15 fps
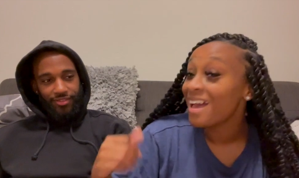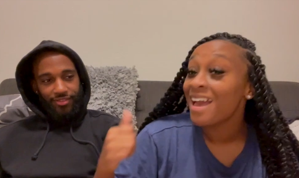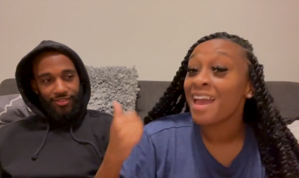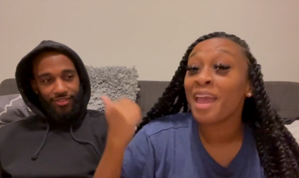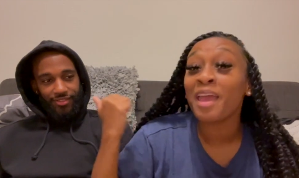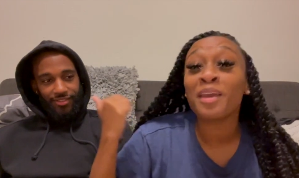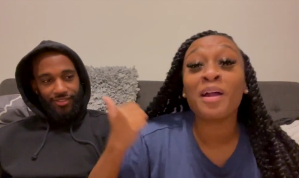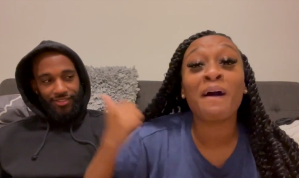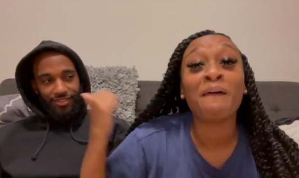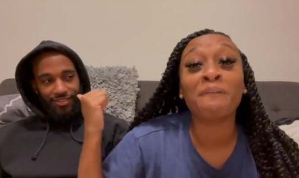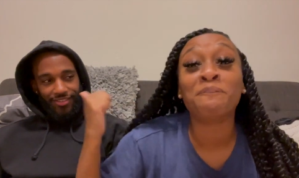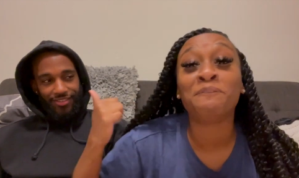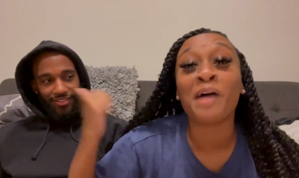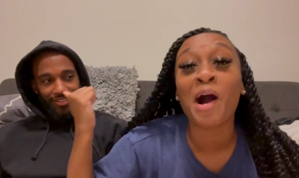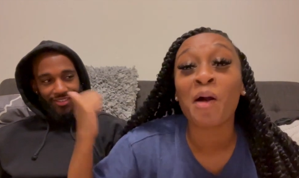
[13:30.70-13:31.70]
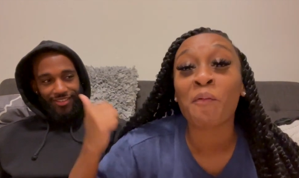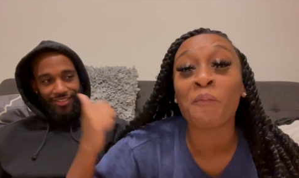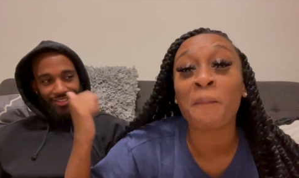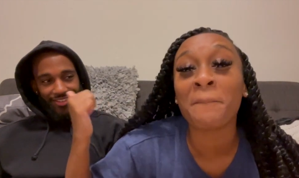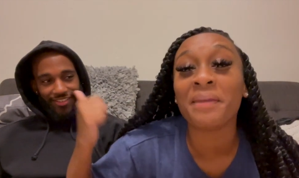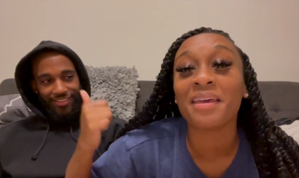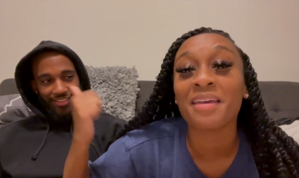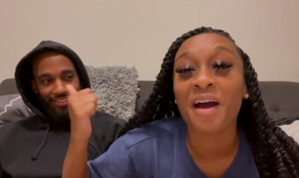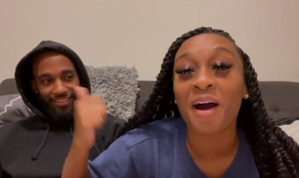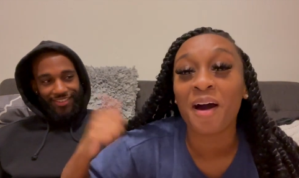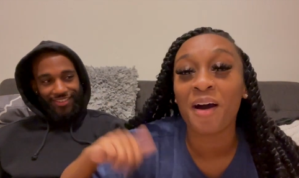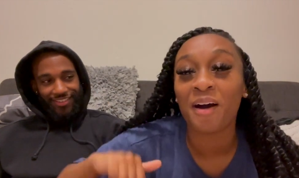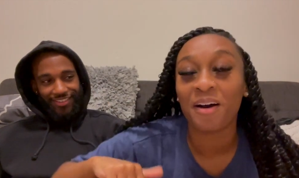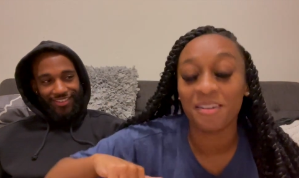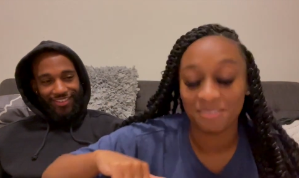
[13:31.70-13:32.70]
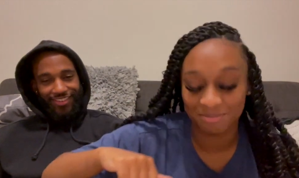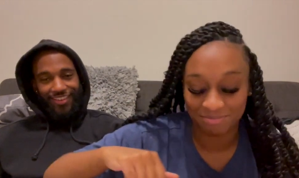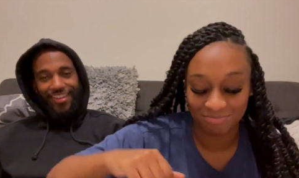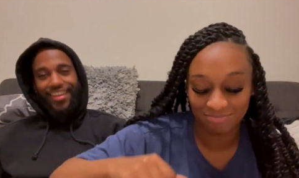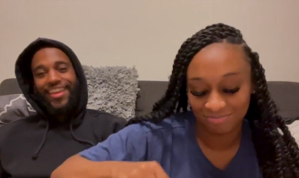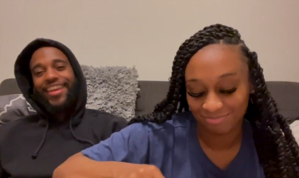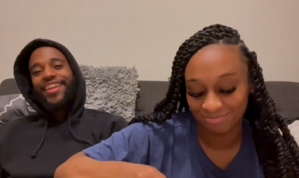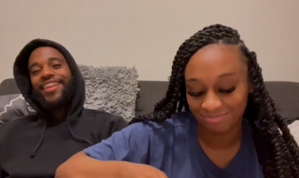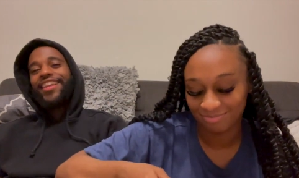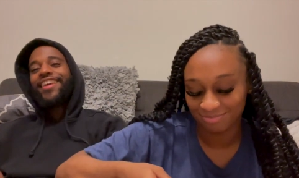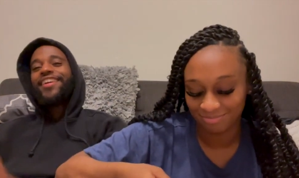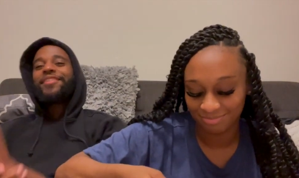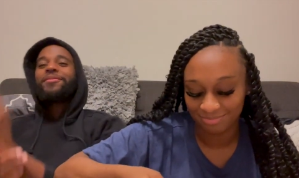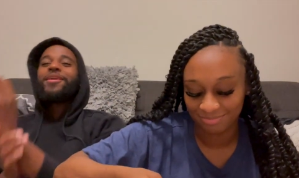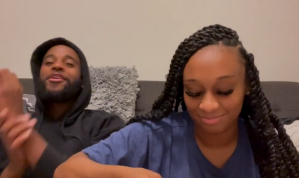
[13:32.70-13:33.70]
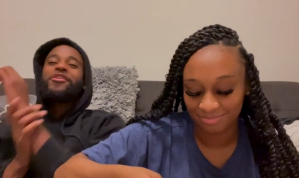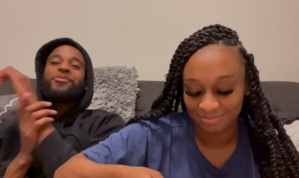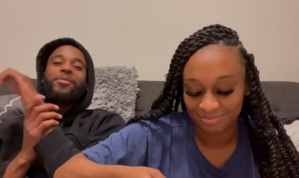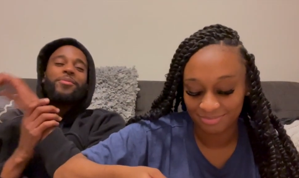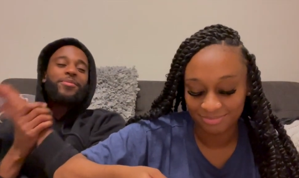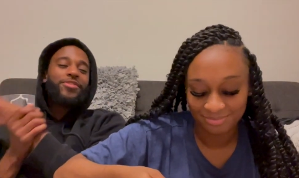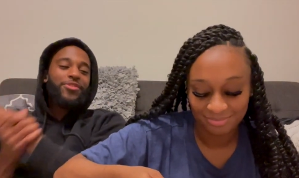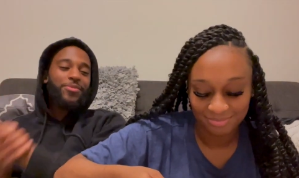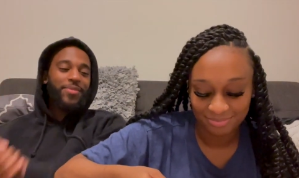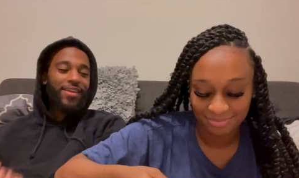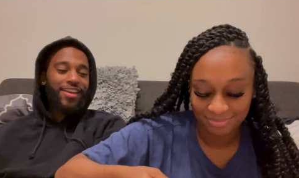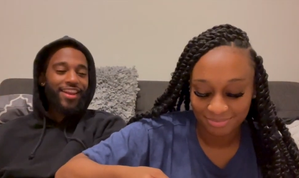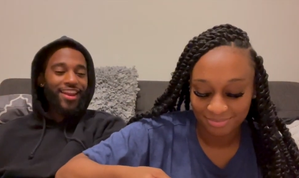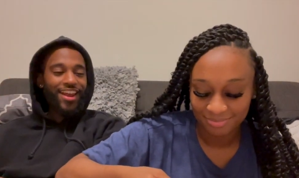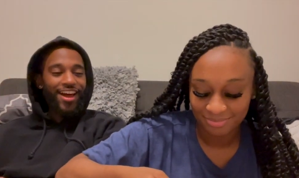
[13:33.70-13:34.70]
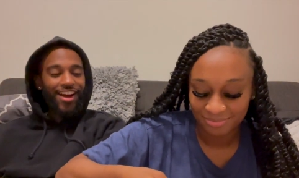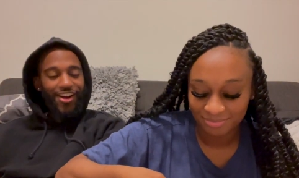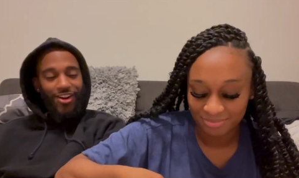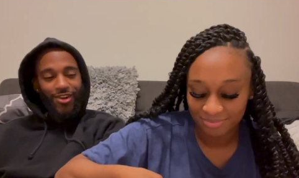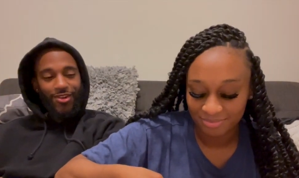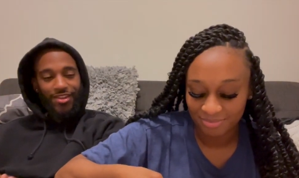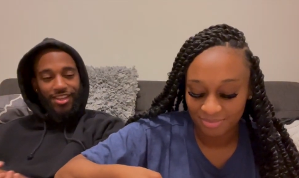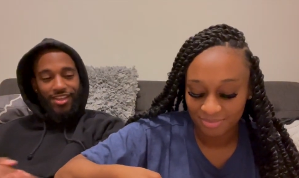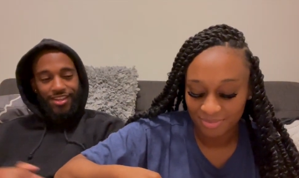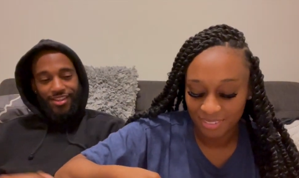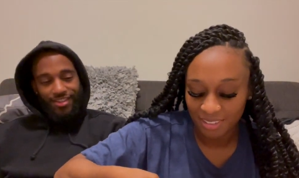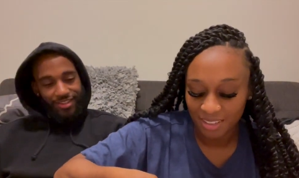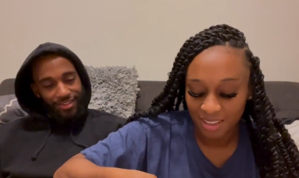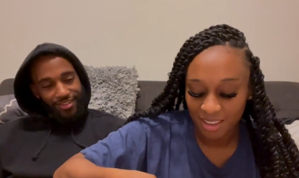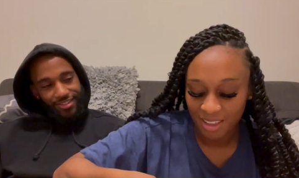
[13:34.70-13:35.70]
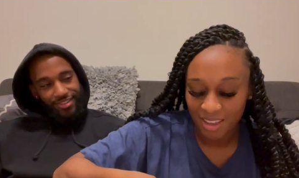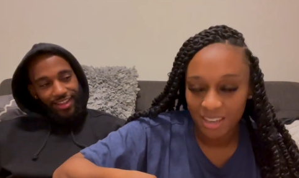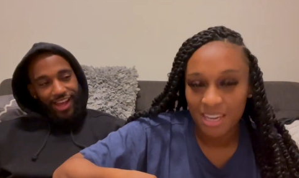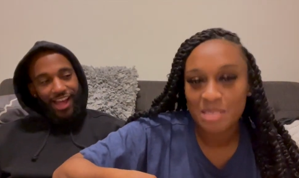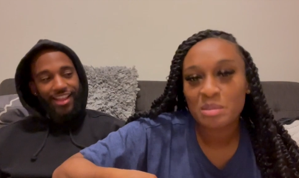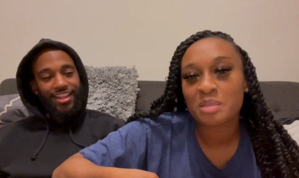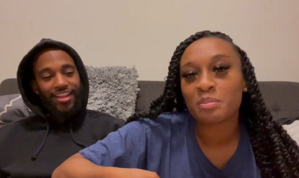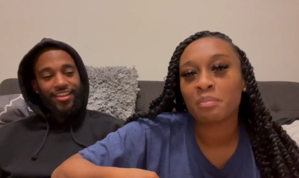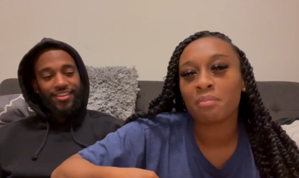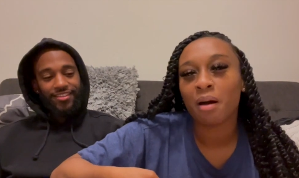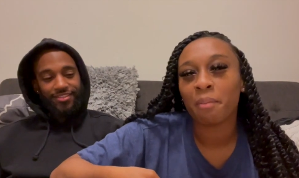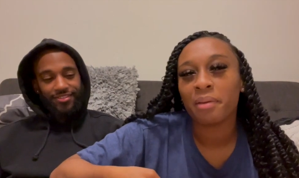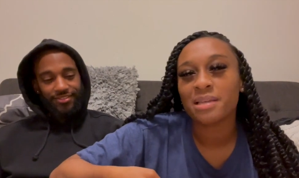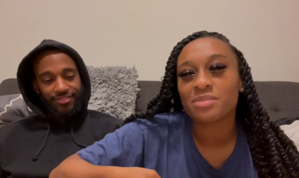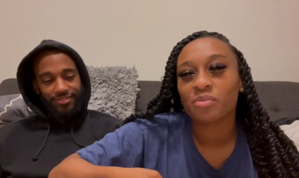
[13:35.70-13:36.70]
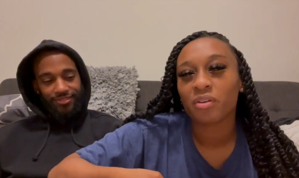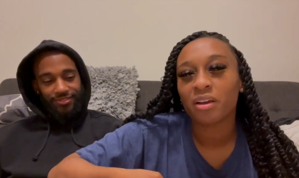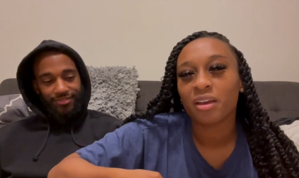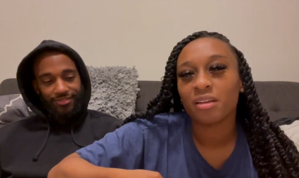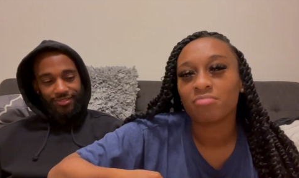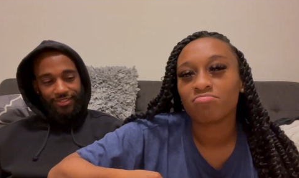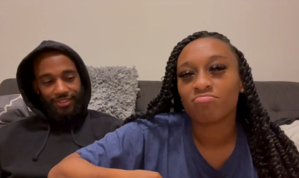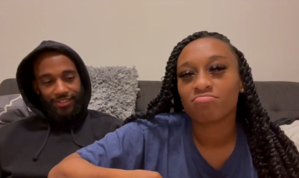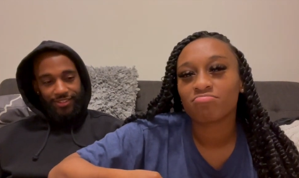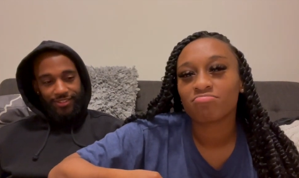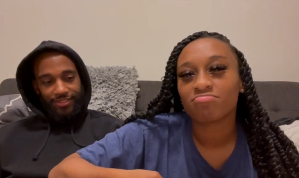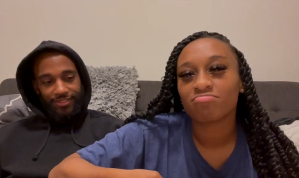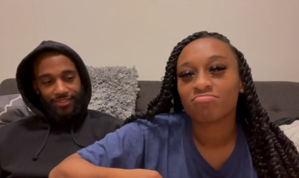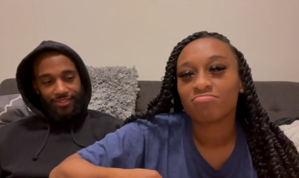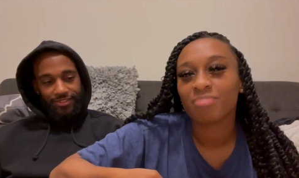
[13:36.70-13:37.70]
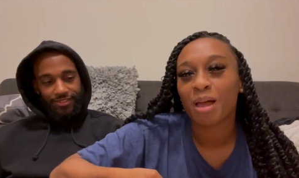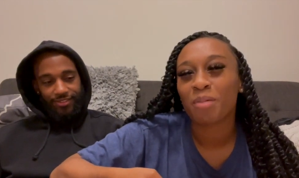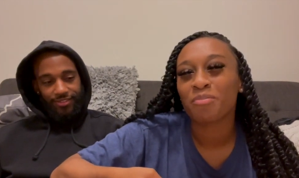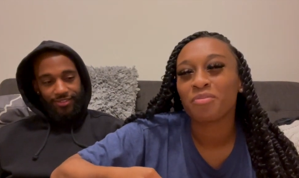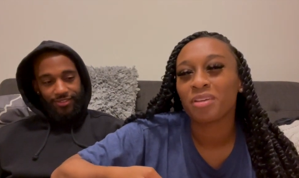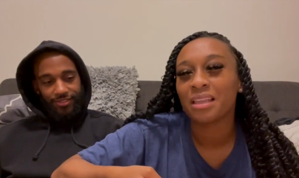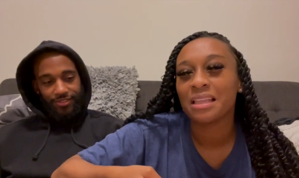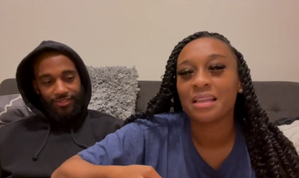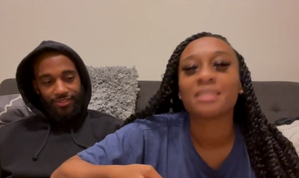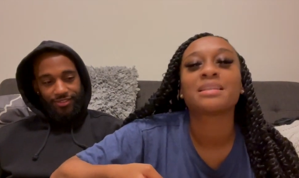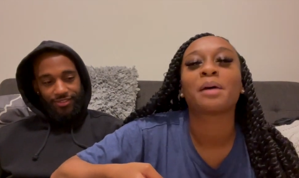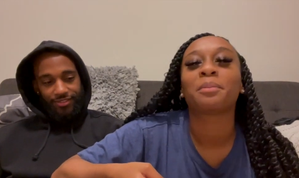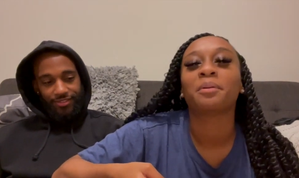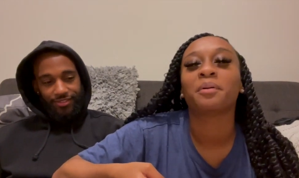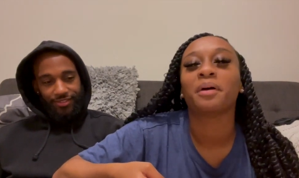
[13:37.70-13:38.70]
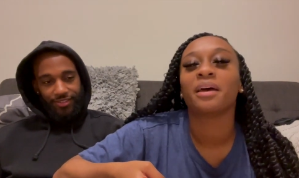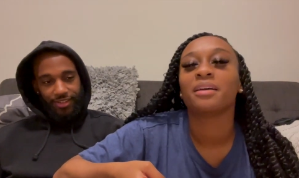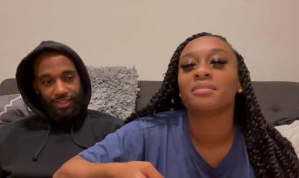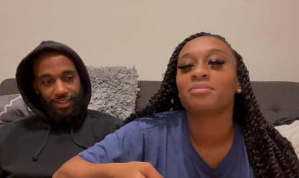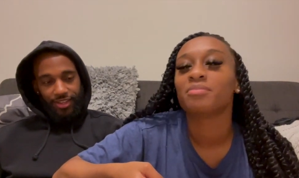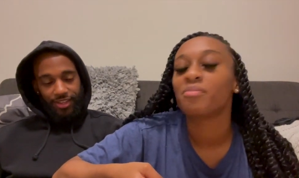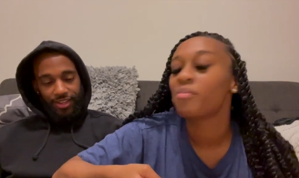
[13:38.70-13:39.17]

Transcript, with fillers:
Speaker 1: He don't fuck with me, y'all.
Speaker 2: Damn, I don't remember you being in a hole yet. This was like, my
Speaker 1: best friend. I'm feeling a type of way.